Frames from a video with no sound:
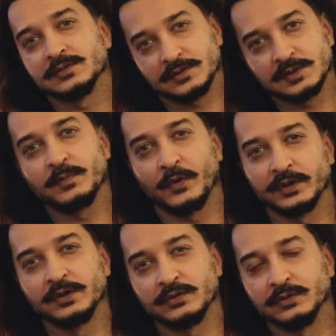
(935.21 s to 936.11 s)
It's
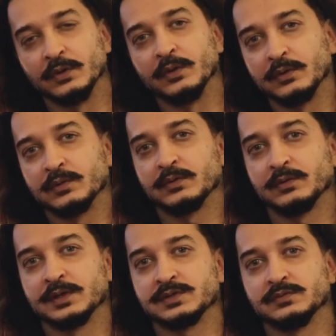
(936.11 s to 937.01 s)
important to know
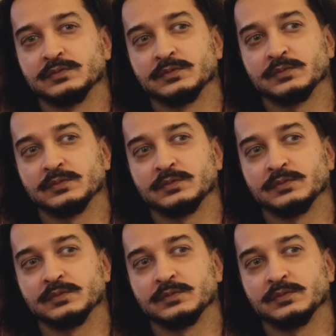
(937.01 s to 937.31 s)
as to